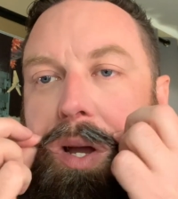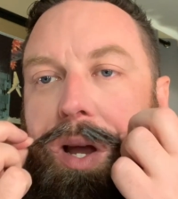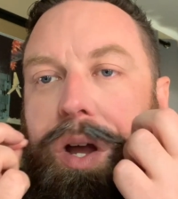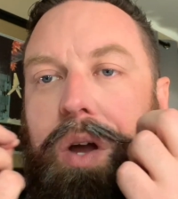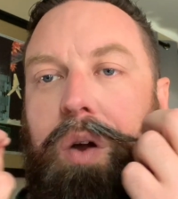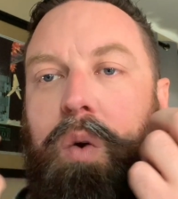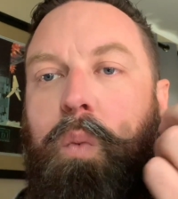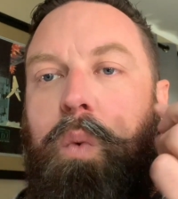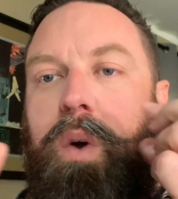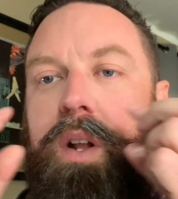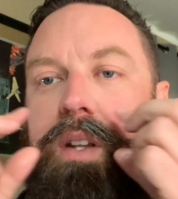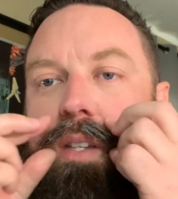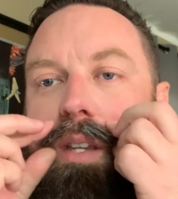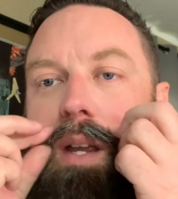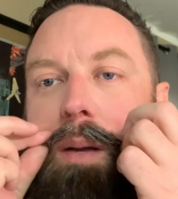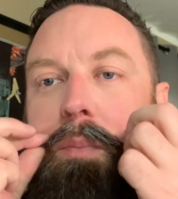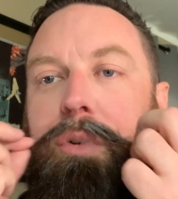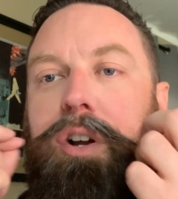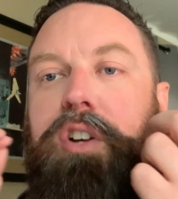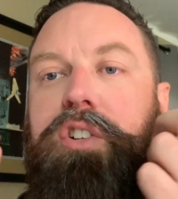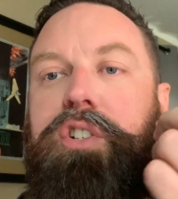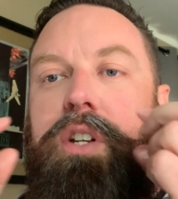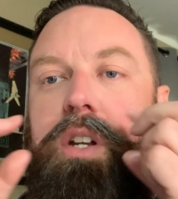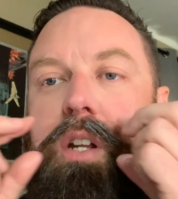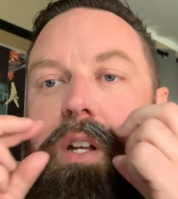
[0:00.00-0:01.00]
Once I
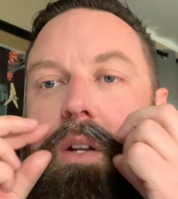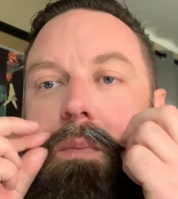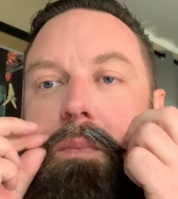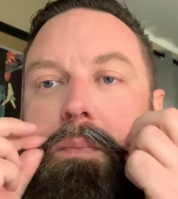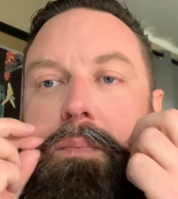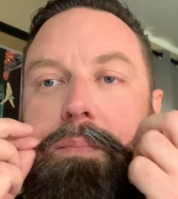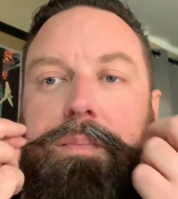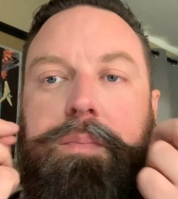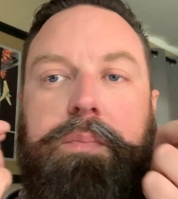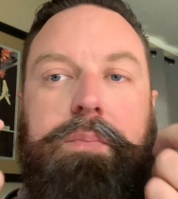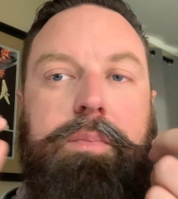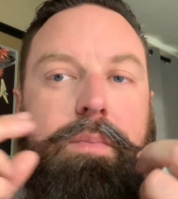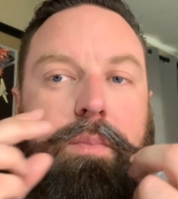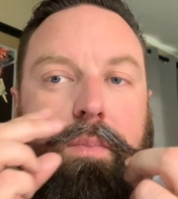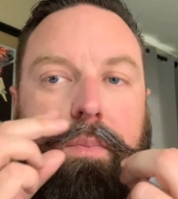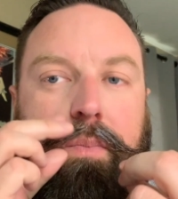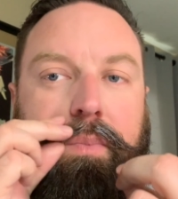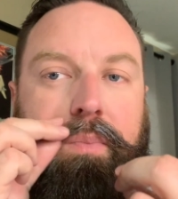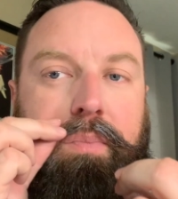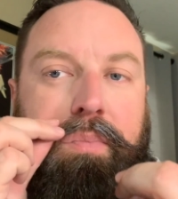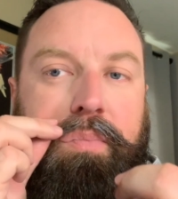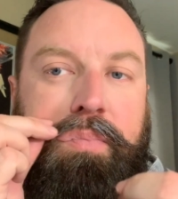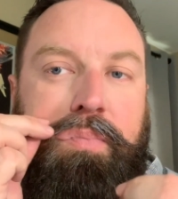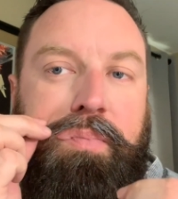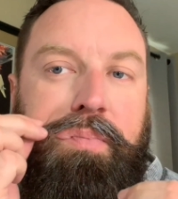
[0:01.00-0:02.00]
brush it in.
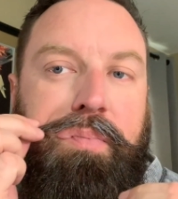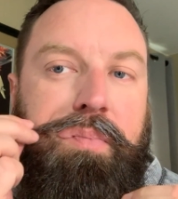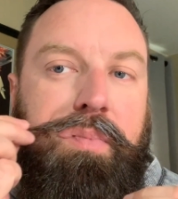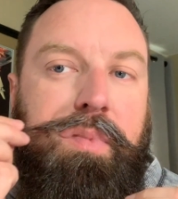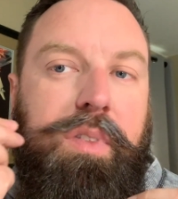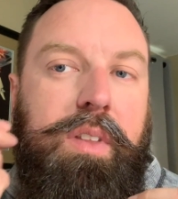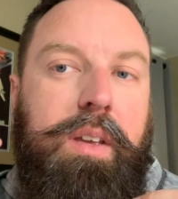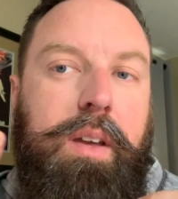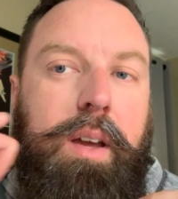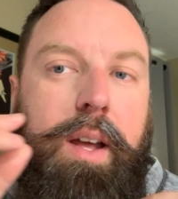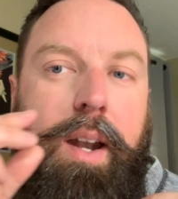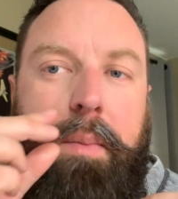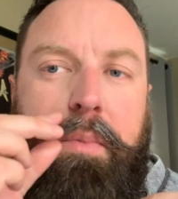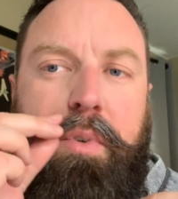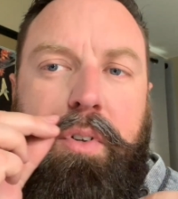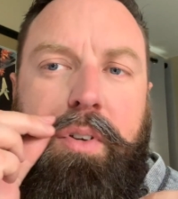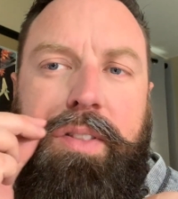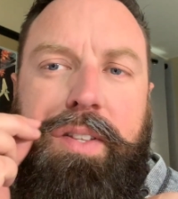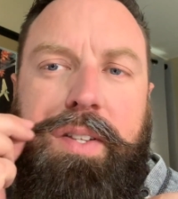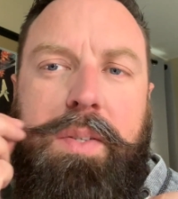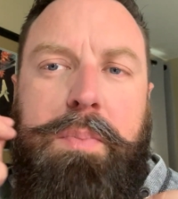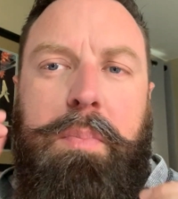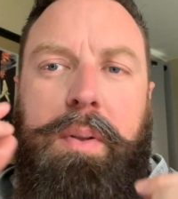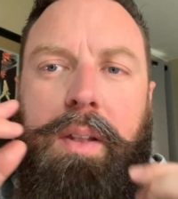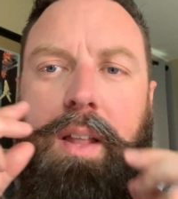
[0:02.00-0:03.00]
And I'm doing
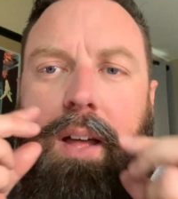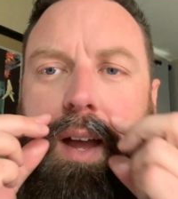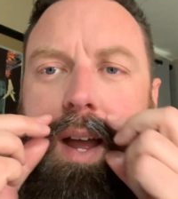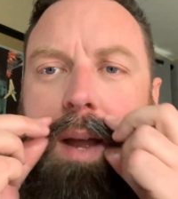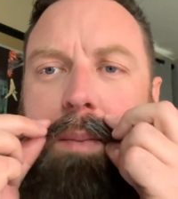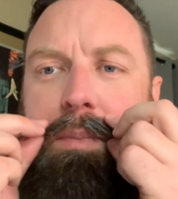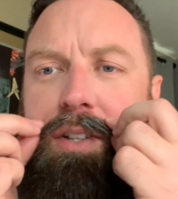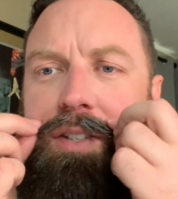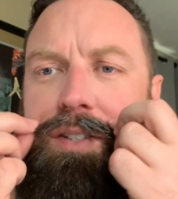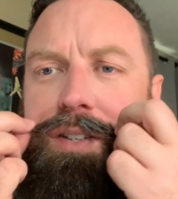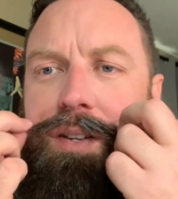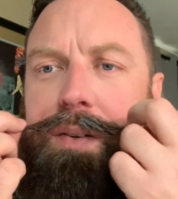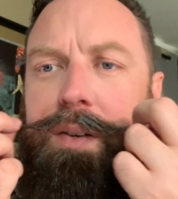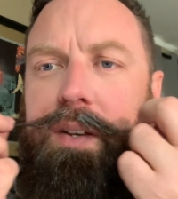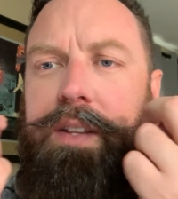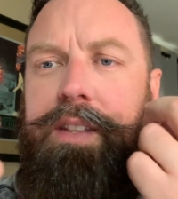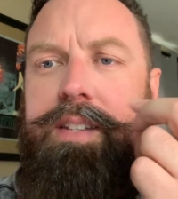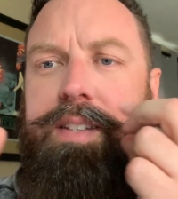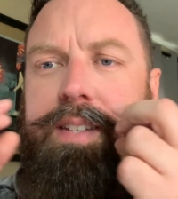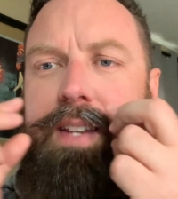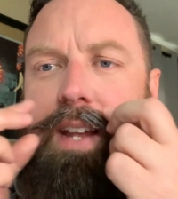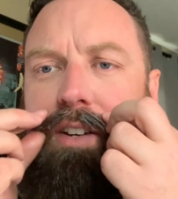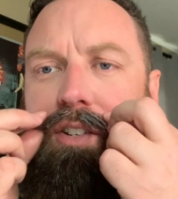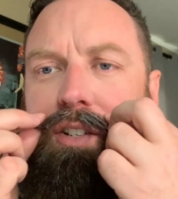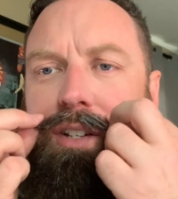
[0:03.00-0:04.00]
this blind. I'm just doing
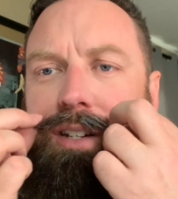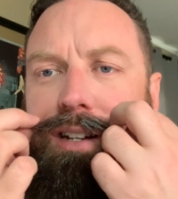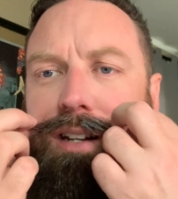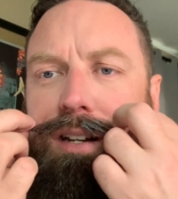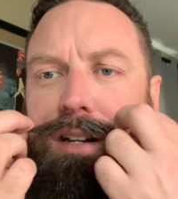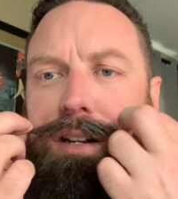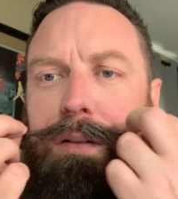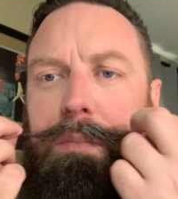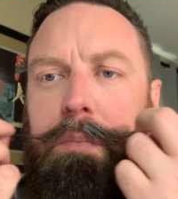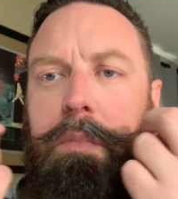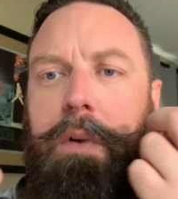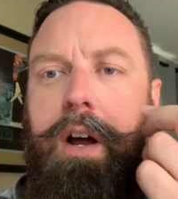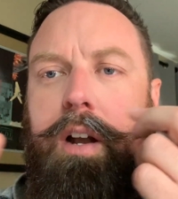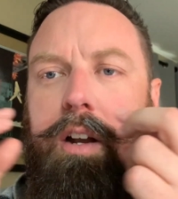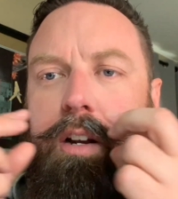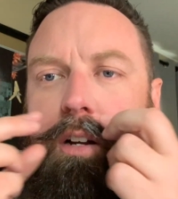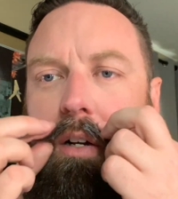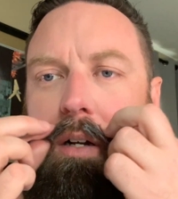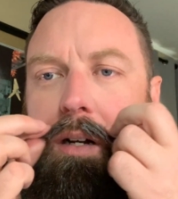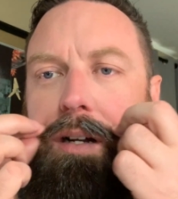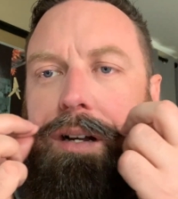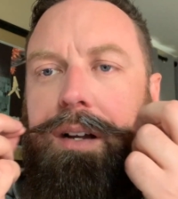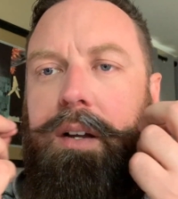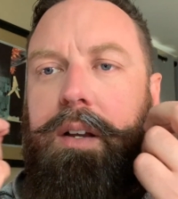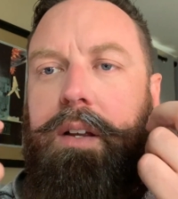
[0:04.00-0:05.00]
this actually in a little
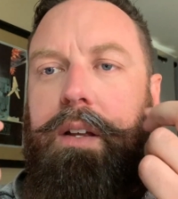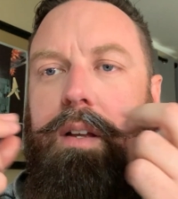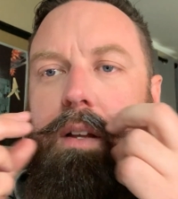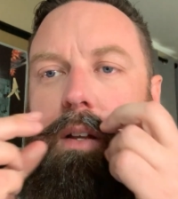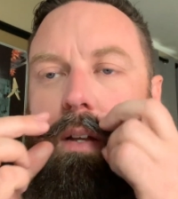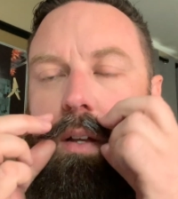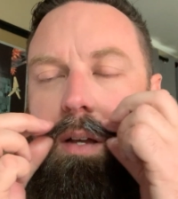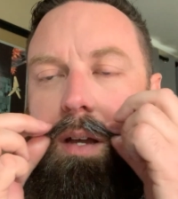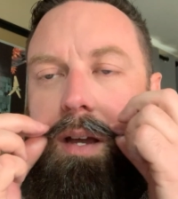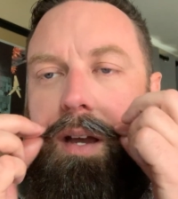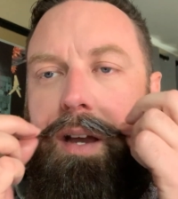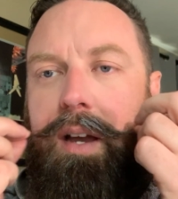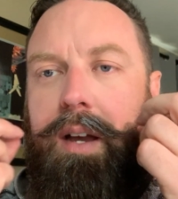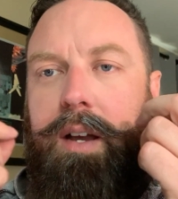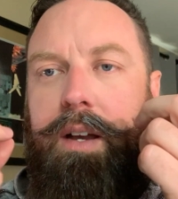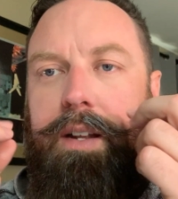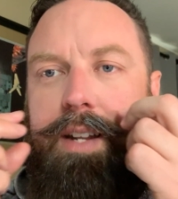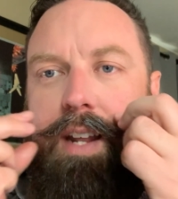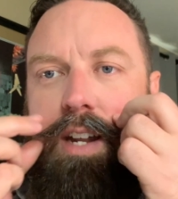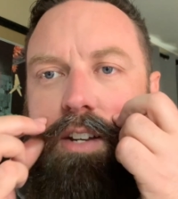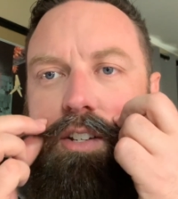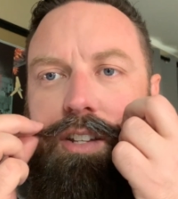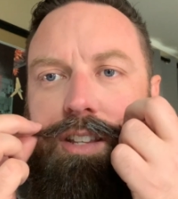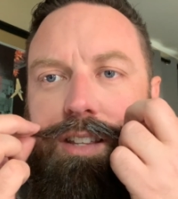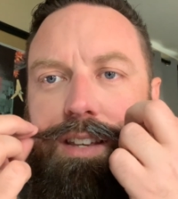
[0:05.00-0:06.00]
monitor
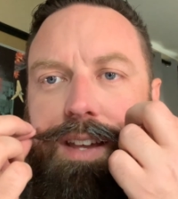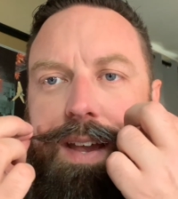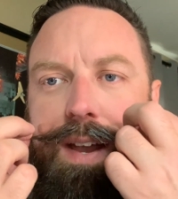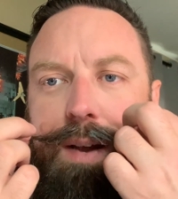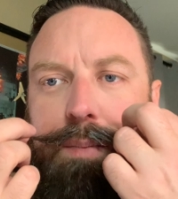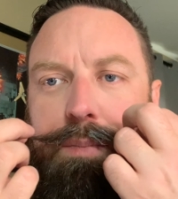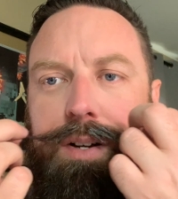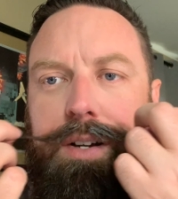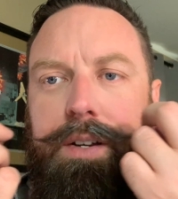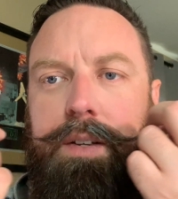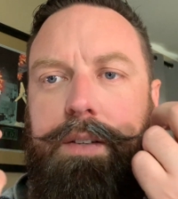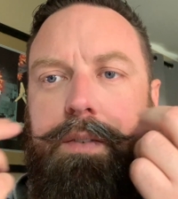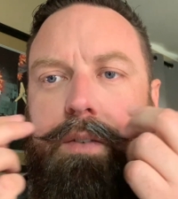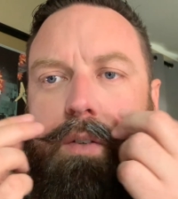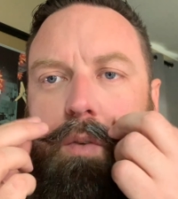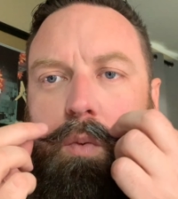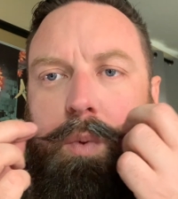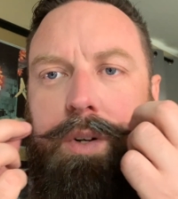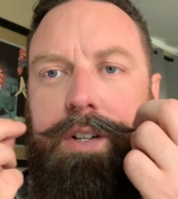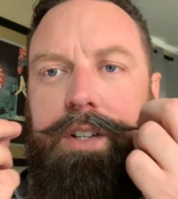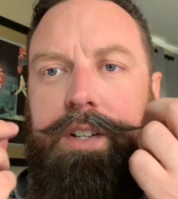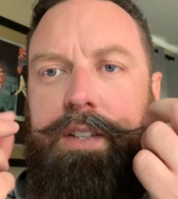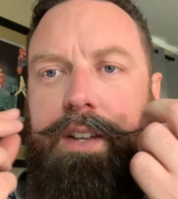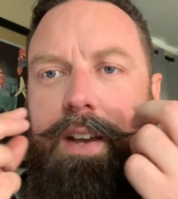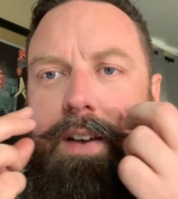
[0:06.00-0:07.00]
attached to the camera,
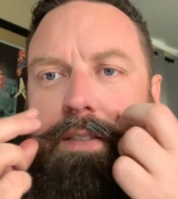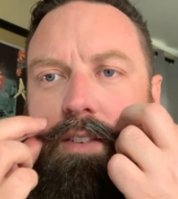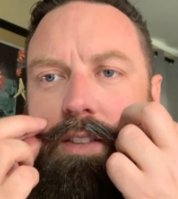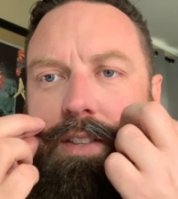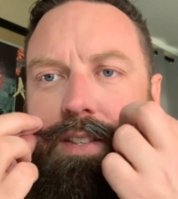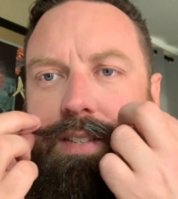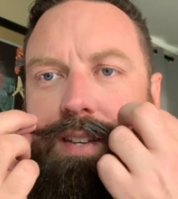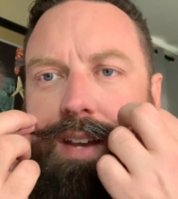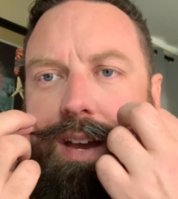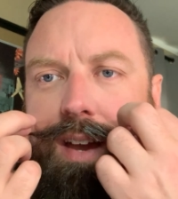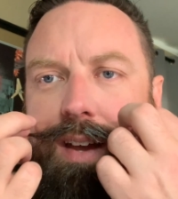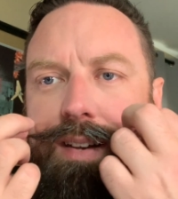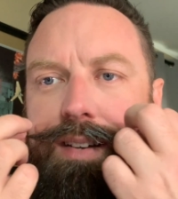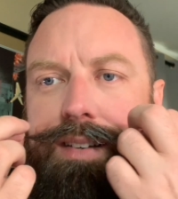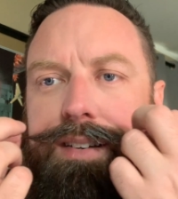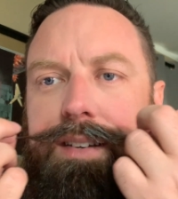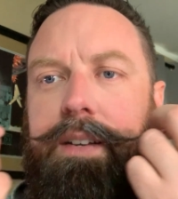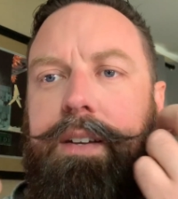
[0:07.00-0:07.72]
which is off to the side.